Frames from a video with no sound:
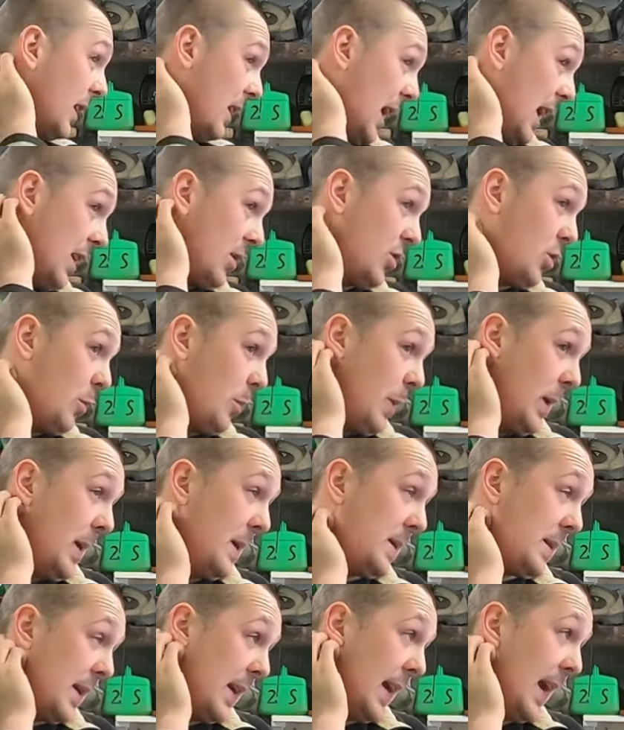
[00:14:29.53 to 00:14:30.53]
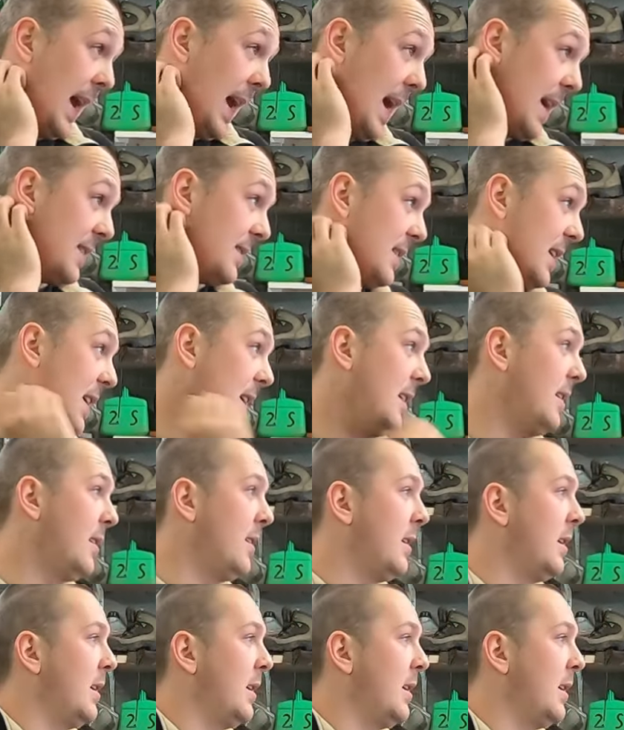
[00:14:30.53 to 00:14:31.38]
of like jumping into the car scene,